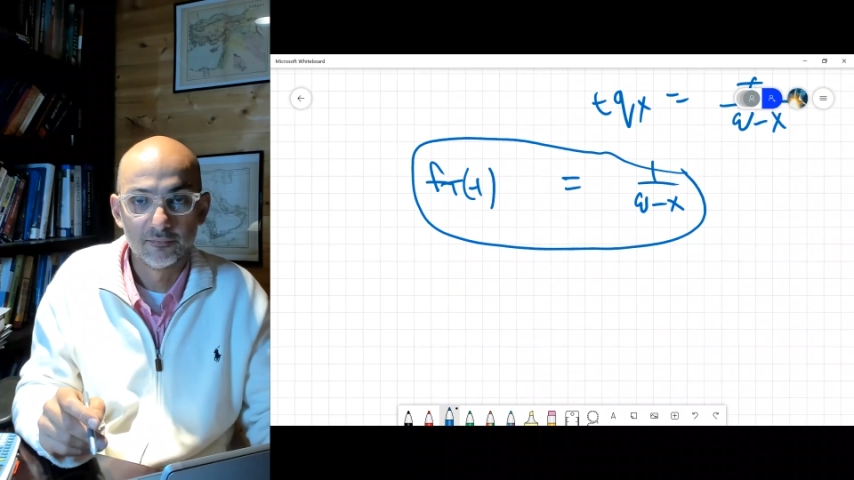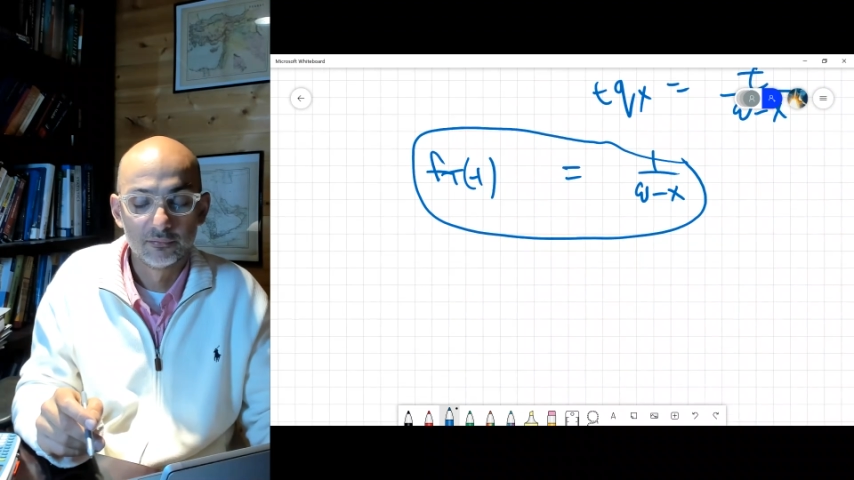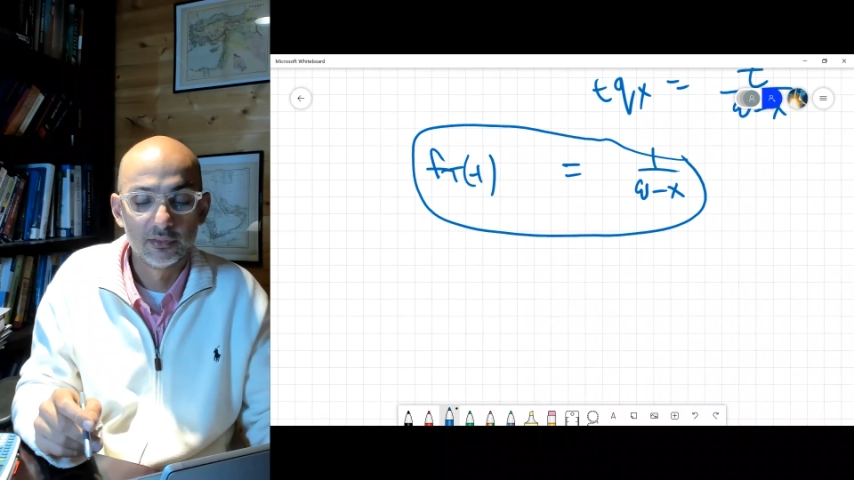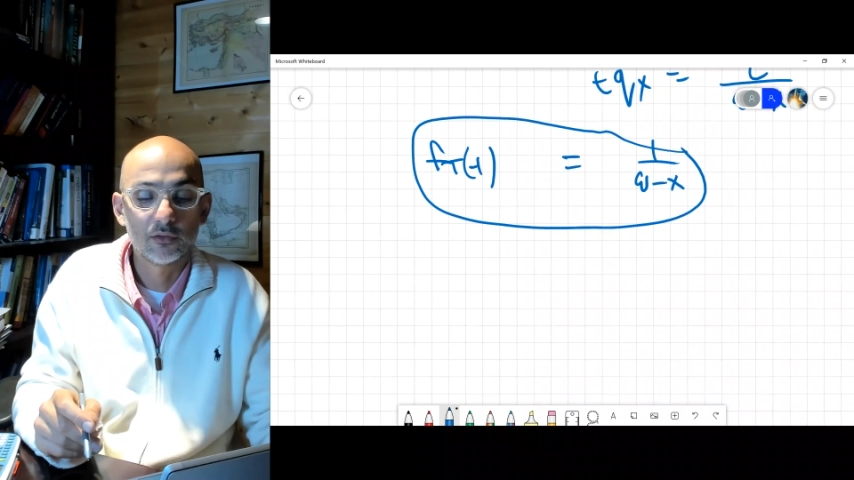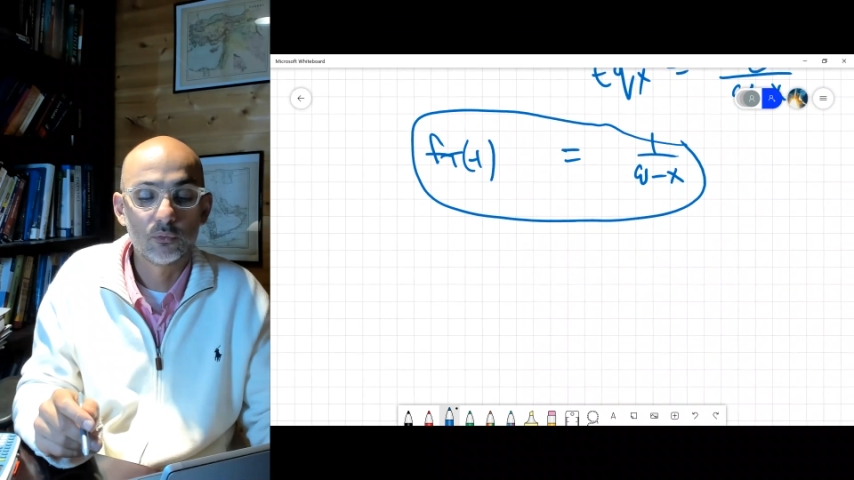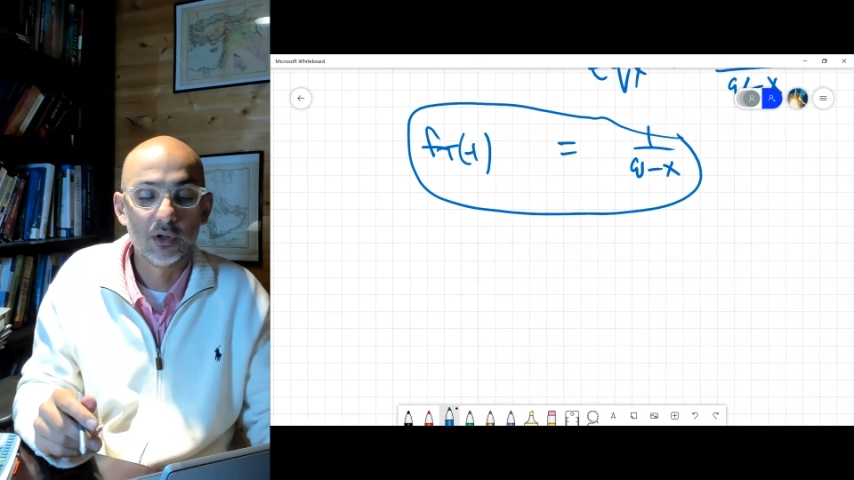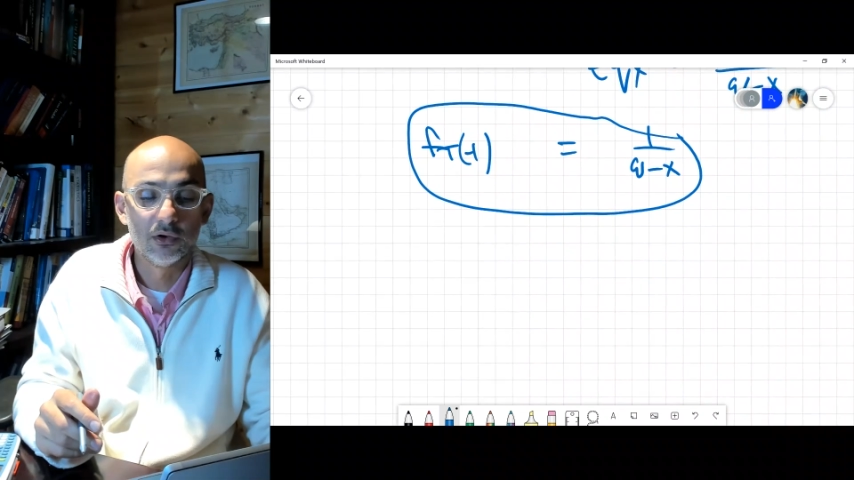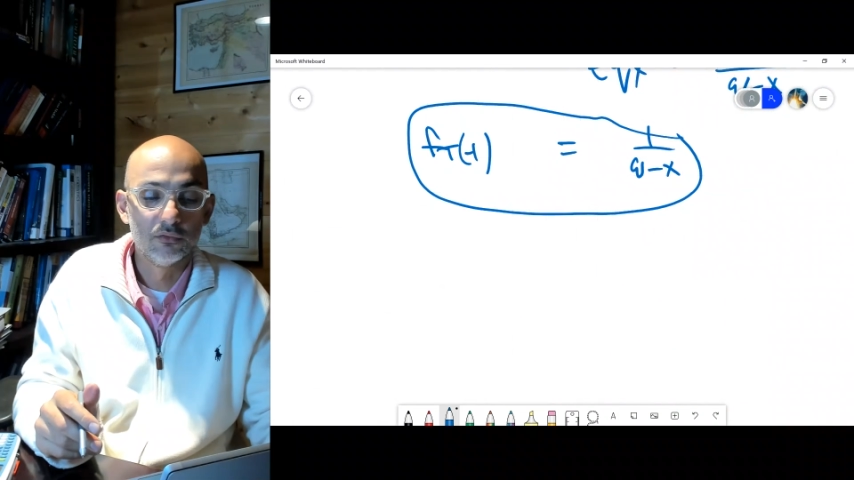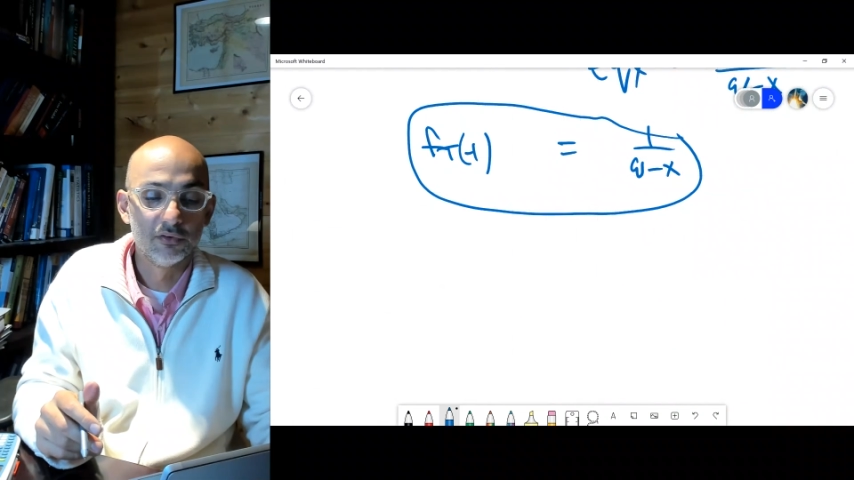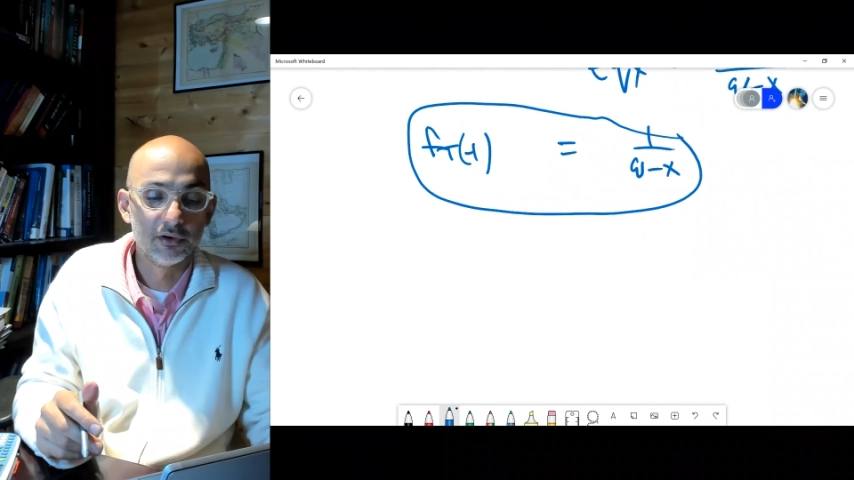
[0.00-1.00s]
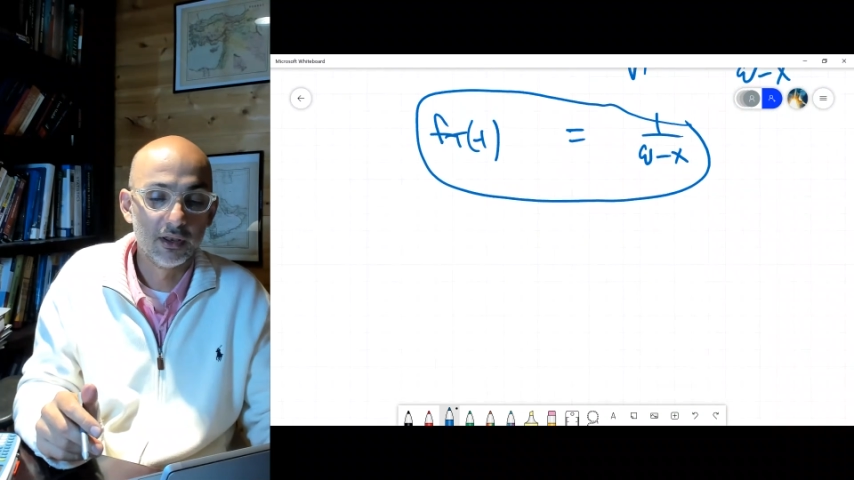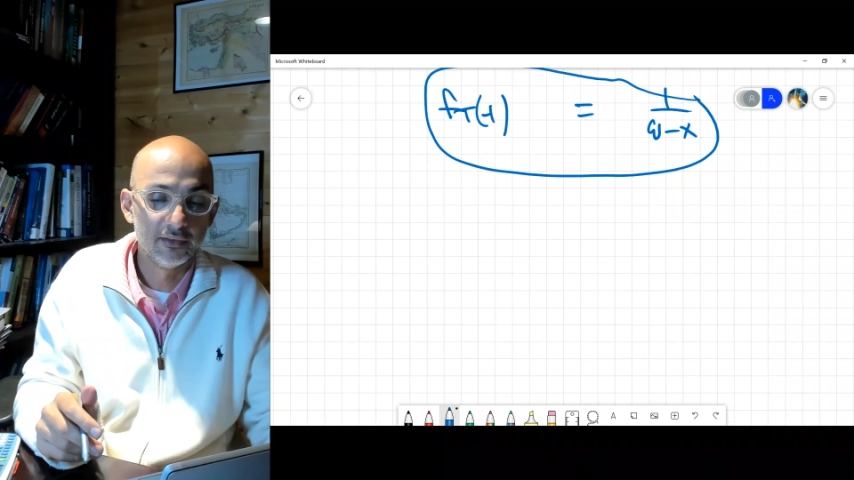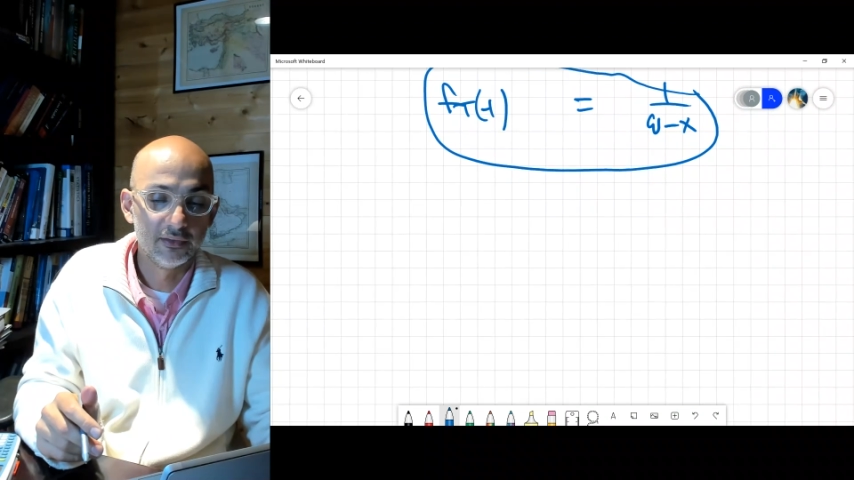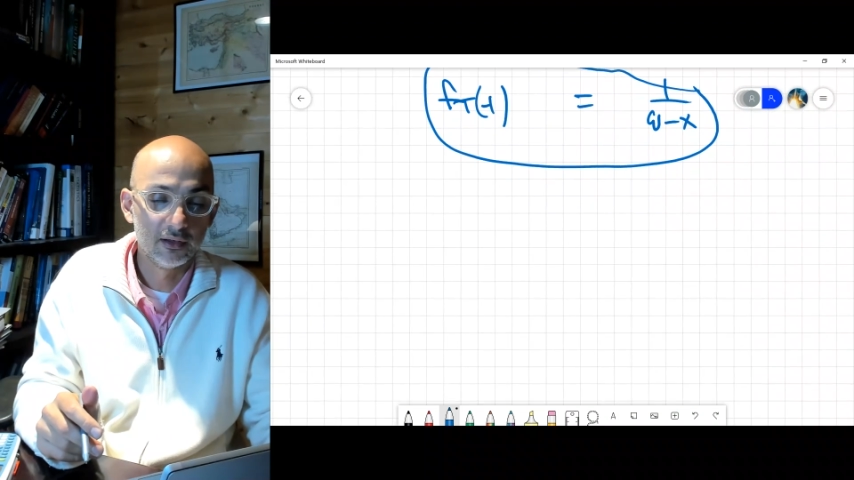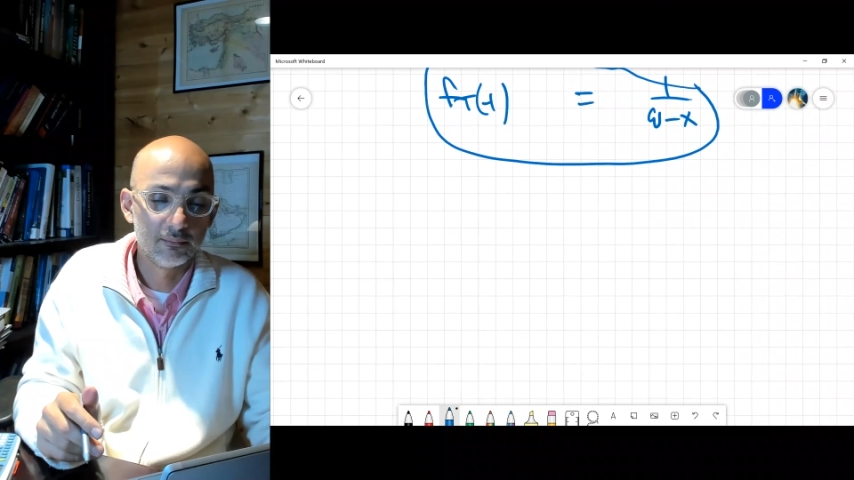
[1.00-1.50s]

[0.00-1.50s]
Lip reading: not 1 over 100.